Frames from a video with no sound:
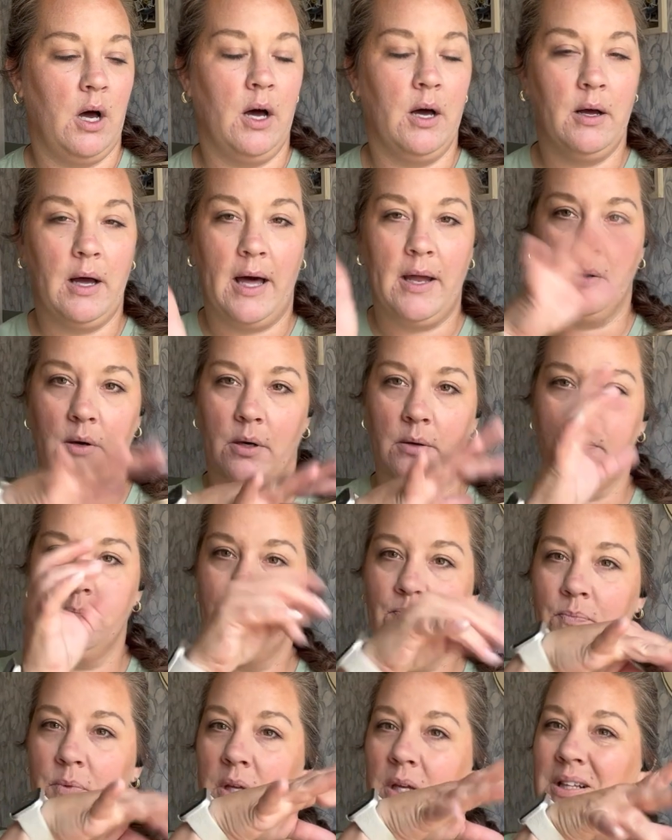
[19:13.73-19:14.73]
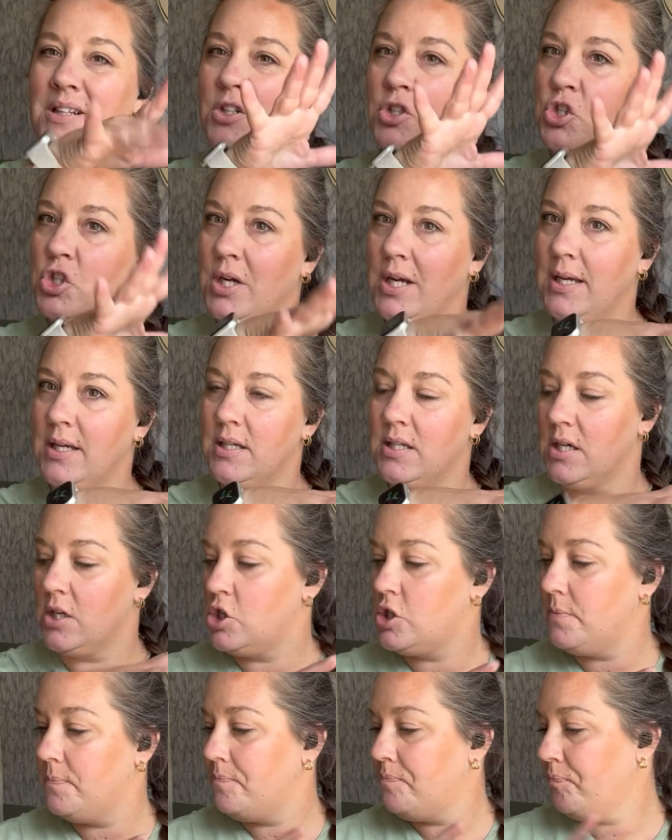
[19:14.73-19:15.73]
I don't know, little trinket
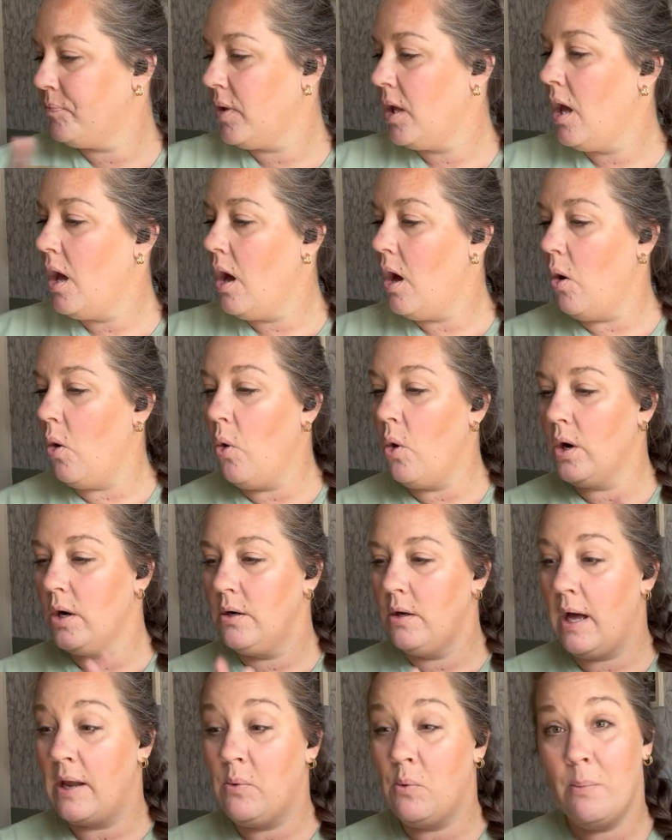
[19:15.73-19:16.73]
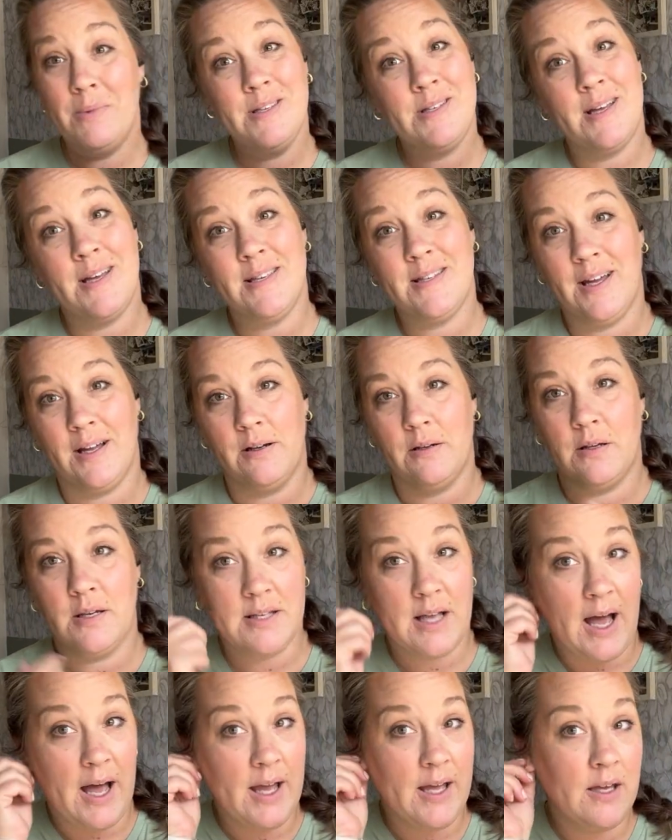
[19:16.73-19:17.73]
dish. Or on a women's nightstand, because
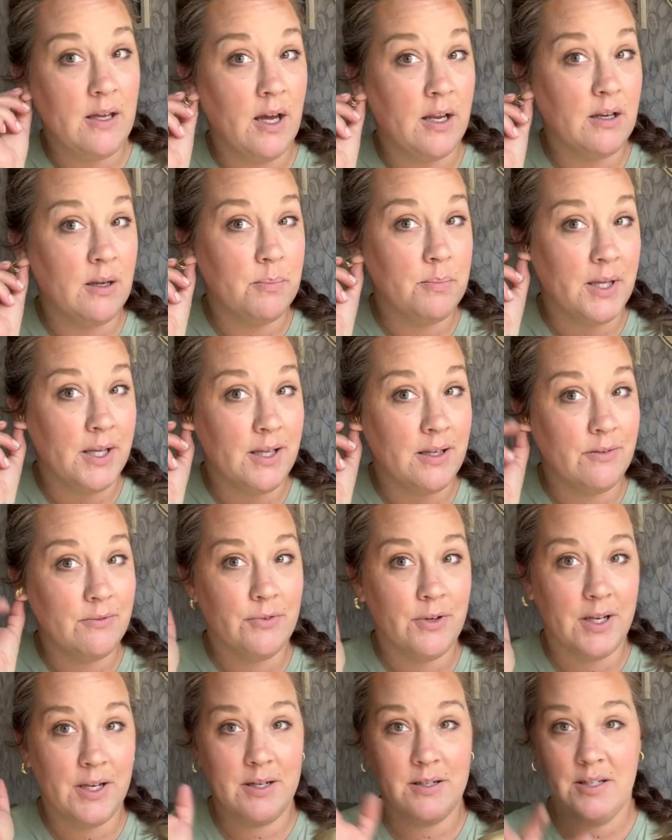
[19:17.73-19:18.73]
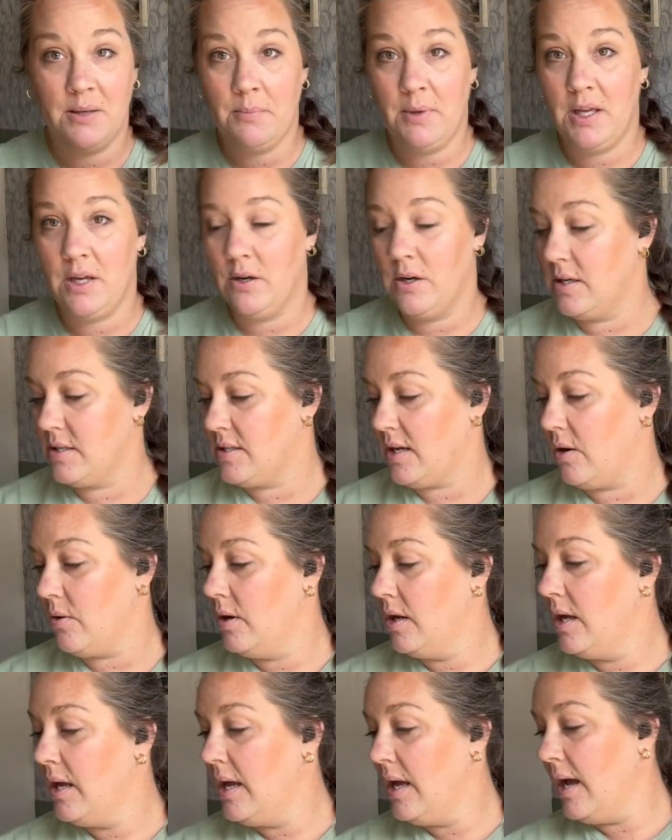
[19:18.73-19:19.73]
I end up like forgetting to take my earrings out,
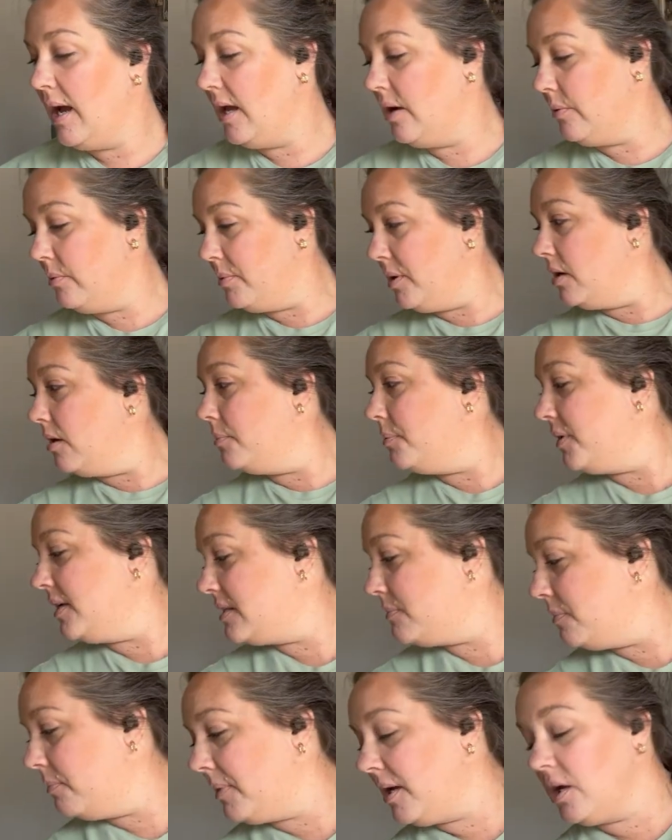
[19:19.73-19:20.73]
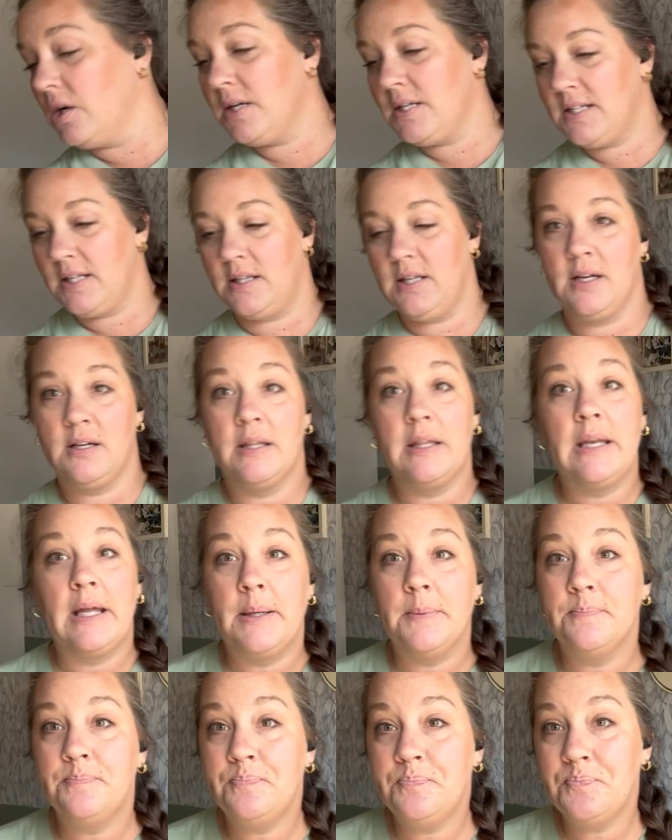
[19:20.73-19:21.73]
and it would be a good place to put my earrings at the end of the
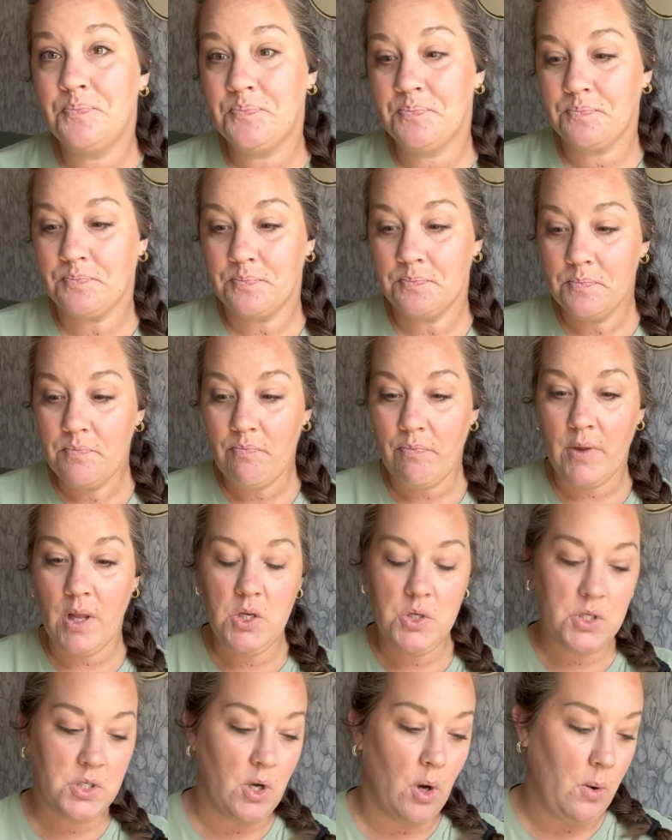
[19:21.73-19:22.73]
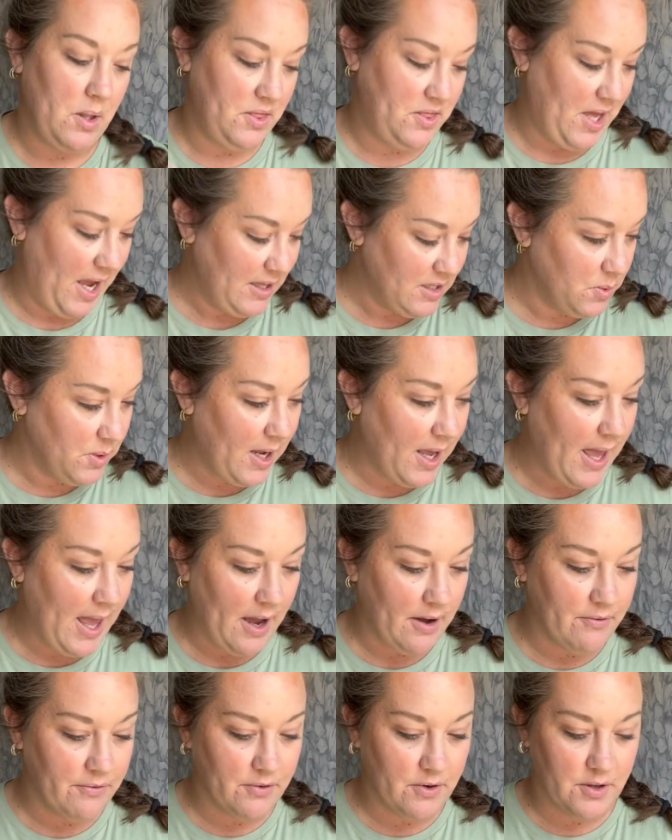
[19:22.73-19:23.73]
night. So that's what I
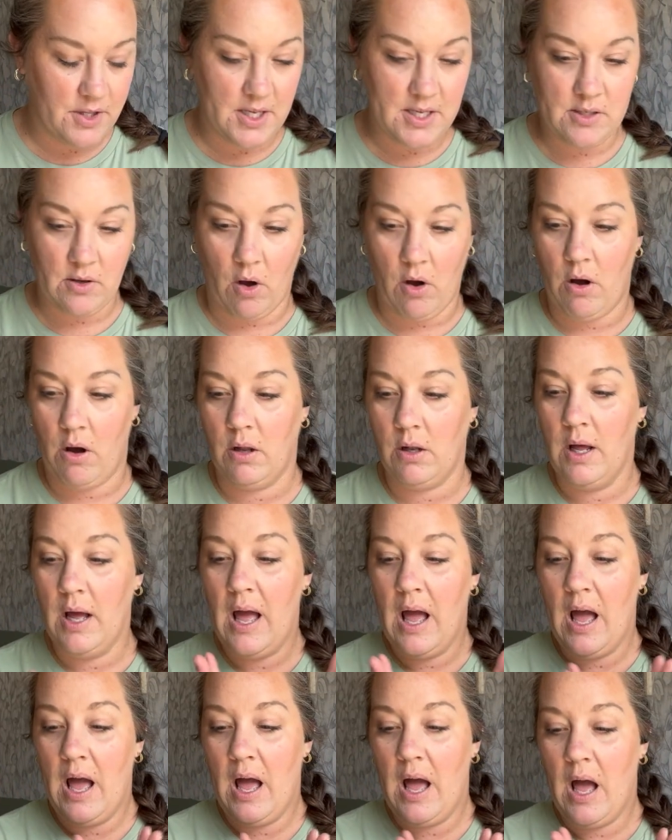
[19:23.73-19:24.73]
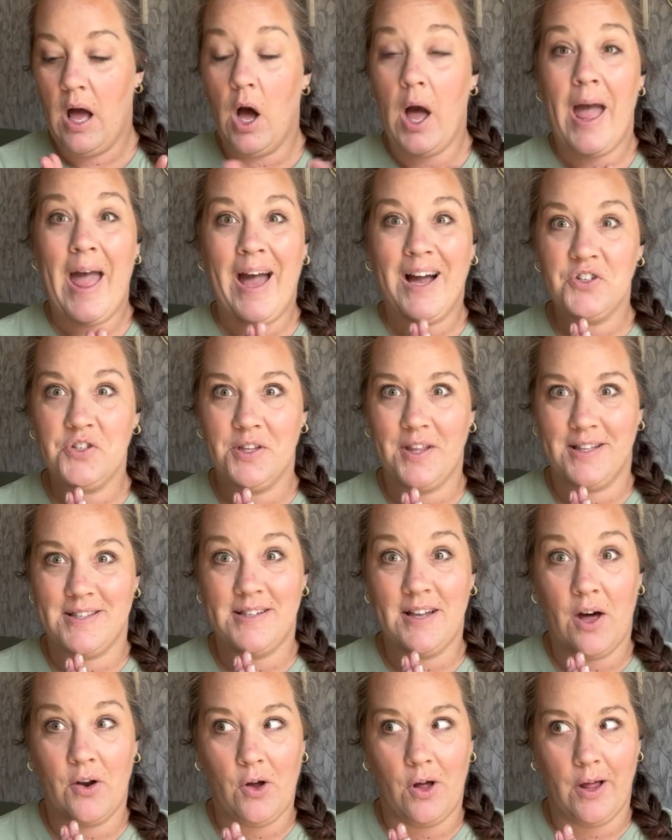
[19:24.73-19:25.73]
have for this haul. Actually, that's
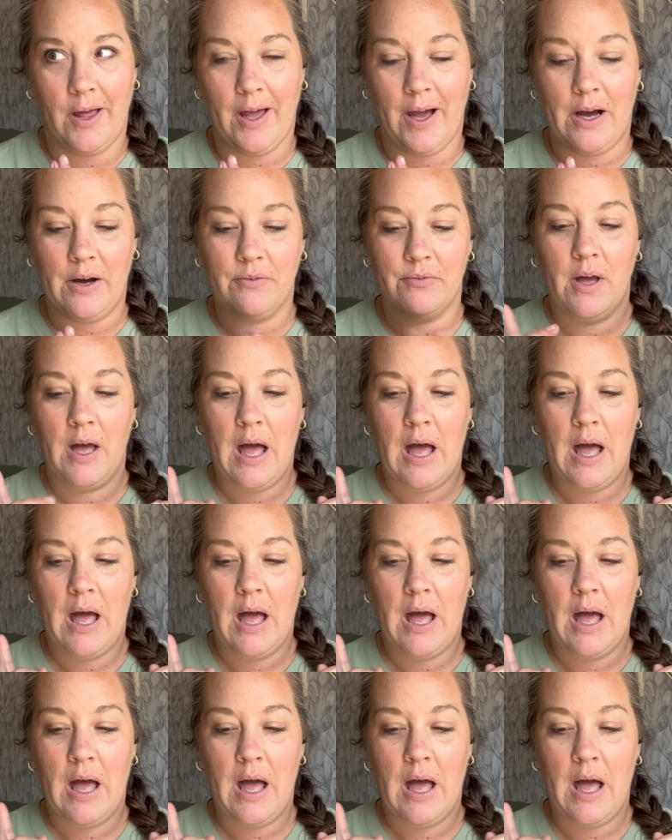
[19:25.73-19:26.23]
not all I have.